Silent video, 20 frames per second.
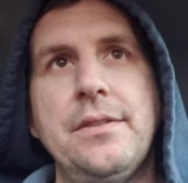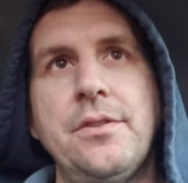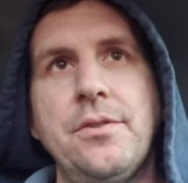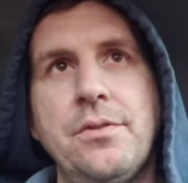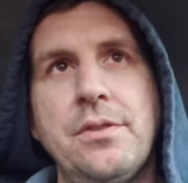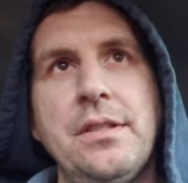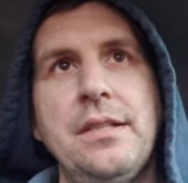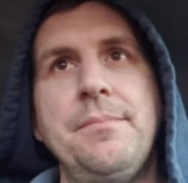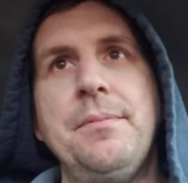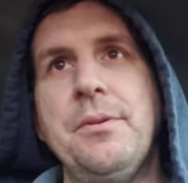So
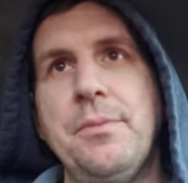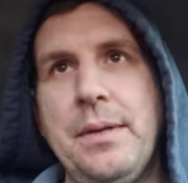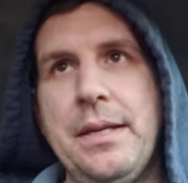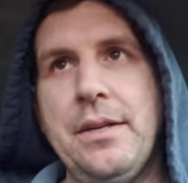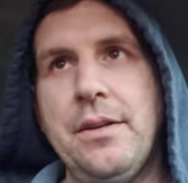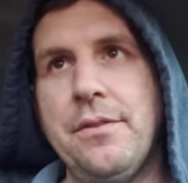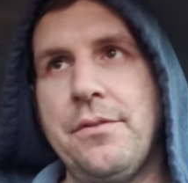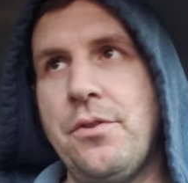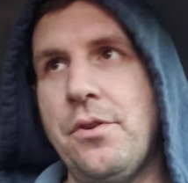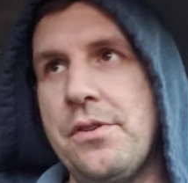Sleepy
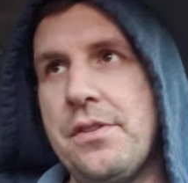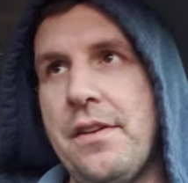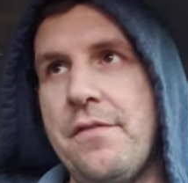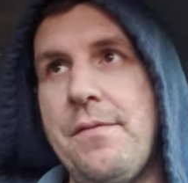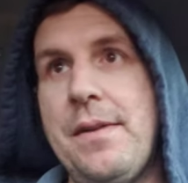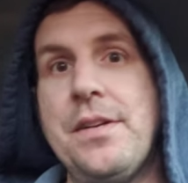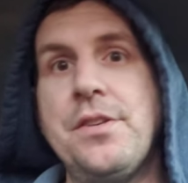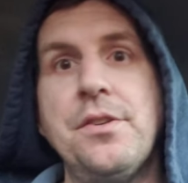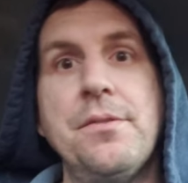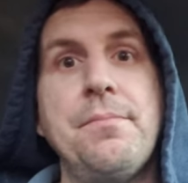Reader, of course, I've
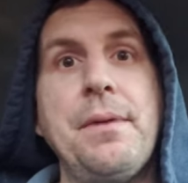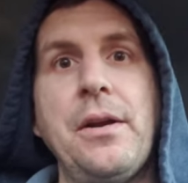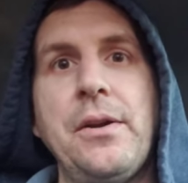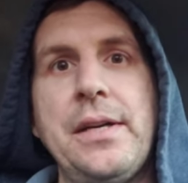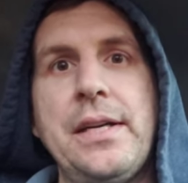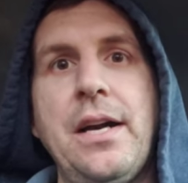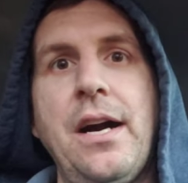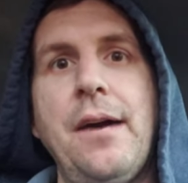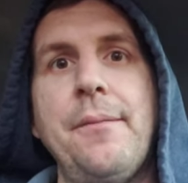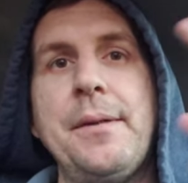mentioned
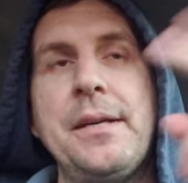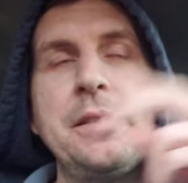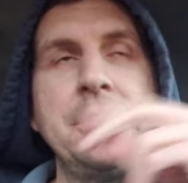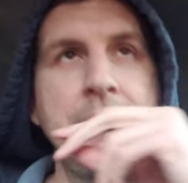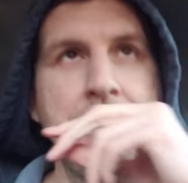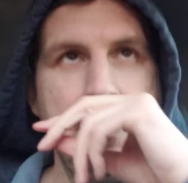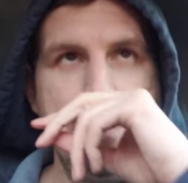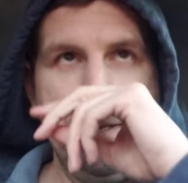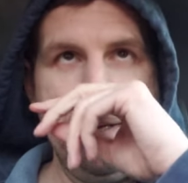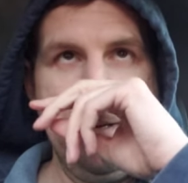Perry
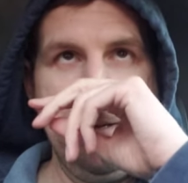Comics,